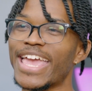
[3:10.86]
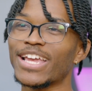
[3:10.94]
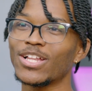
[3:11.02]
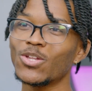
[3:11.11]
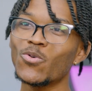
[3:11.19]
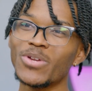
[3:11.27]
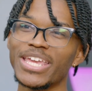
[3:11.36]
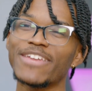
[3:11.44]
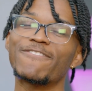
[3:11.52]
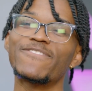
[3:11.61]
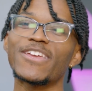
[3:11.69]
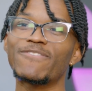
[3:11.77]
including
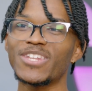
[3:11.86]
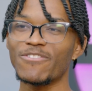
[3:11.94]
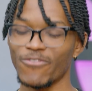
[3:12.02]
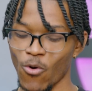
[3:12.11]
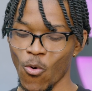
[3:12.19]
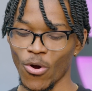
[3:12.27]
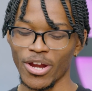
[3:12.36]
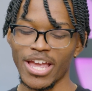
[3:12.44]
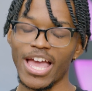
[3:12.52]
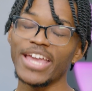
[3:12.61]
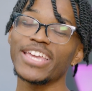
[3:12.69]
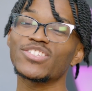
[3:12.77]
54
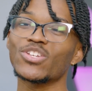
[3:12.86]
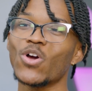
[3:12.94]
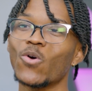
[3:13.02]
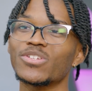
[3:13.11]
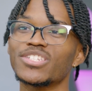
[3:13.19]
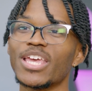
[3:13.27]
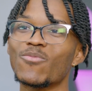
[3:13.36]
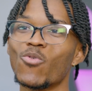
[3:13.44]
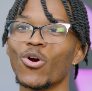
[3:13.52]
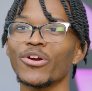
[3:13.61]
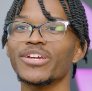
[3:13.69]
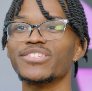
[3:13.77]
against the Golden State
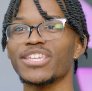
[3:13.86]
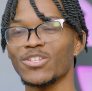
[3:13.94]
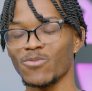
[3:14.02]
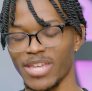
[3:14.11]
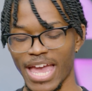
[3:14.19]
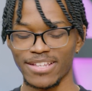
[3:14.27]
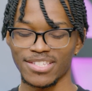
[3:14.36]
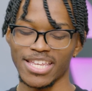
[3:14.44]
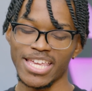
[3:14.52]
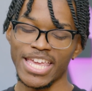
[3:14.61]
Warriors, and you guessed it,